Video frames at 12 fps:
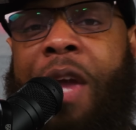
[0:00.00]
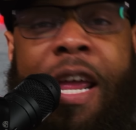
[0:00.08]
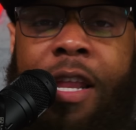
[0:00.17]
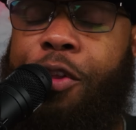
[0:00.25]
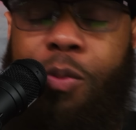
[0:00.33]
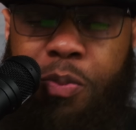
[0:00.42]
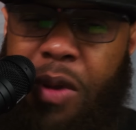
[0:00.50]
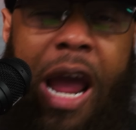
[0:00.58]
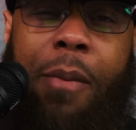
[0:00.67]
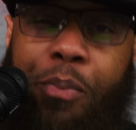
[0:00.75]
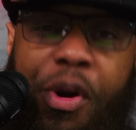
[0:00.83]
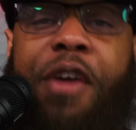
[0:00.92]
in the
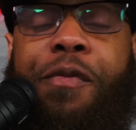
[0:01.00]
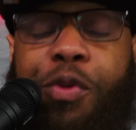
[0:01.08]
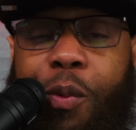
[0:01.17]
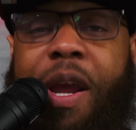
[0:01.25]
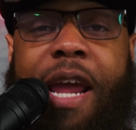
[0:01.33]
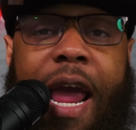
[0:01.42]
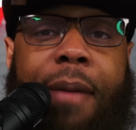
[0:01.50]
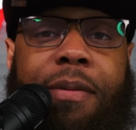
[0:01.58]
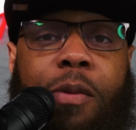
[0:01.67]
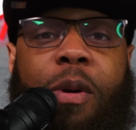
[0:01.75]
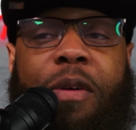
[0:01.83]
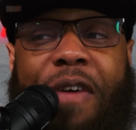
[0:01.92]
yeah, brief three
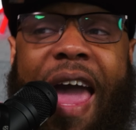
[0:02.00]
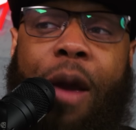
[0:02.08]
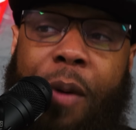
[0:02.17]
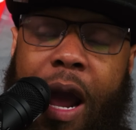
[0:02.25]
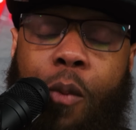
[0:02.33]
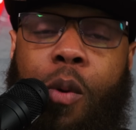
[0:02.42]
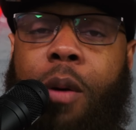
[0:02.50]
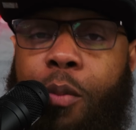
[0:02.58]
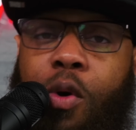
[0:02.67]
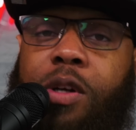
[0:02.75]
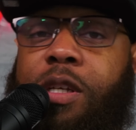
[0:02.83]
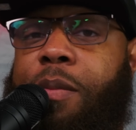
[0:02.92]
games that we've had. We got one
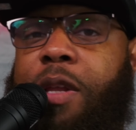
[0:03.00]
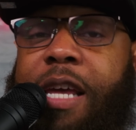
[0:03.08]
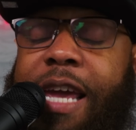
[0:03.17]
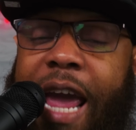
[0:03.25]
more summer league